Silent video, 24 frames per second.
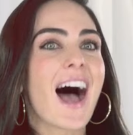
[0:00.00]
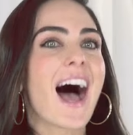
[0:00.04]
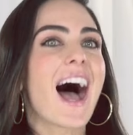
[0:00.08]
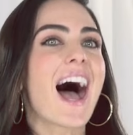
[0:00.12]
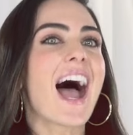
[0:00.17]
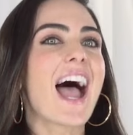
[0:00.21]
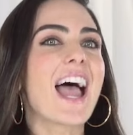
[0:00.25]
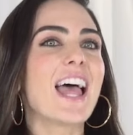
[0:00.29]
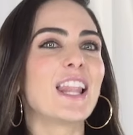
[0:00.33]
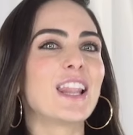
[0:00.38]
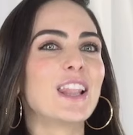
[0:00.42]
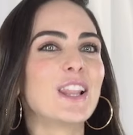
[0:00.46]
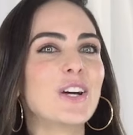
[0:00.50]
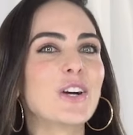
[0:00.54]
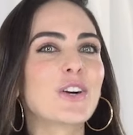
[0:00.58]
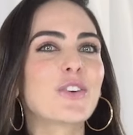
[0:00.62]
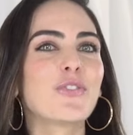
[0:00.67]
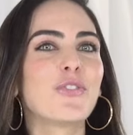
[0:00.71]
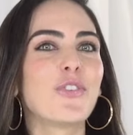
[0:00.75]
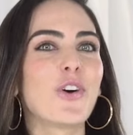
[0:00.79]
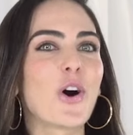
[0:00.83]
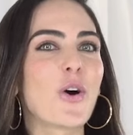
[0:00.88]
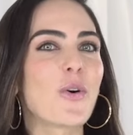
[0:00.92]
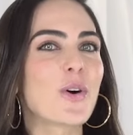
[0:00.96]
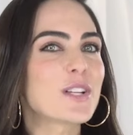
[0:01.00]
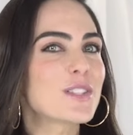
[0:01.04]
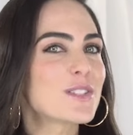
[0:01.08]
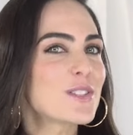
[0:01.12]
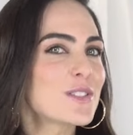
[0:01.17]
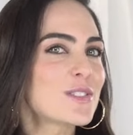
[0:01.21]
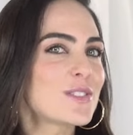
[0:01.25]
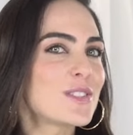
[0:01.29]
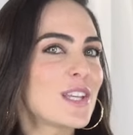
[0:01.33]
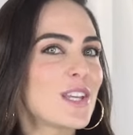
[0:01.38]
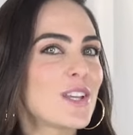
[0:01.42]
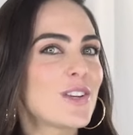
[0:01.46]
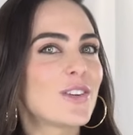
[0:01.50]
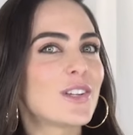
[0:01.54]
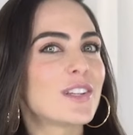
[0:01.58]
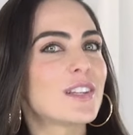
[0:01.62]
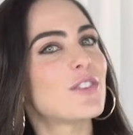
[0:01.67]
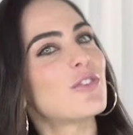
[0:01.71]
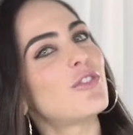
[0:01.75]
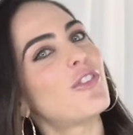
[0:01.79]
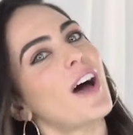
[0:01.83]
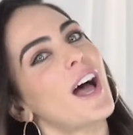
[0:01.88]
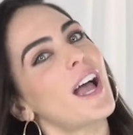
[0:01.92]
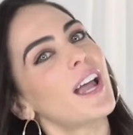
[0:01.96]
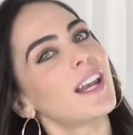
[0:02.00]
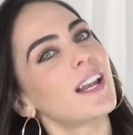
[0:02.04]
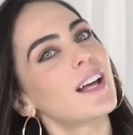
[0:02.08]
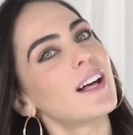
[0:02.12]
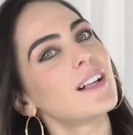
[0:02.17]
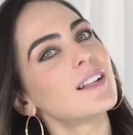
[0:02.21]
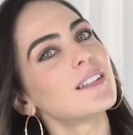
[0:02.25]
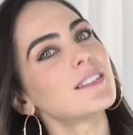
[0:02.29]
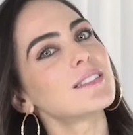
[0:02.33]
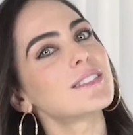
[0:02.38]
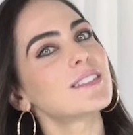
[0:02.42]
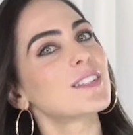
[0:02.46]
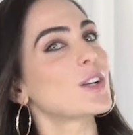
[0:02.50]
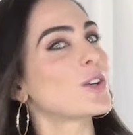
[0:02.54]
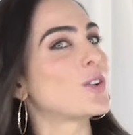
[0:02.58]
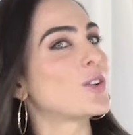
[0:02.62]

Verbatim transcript: I look forward to see you in the finals!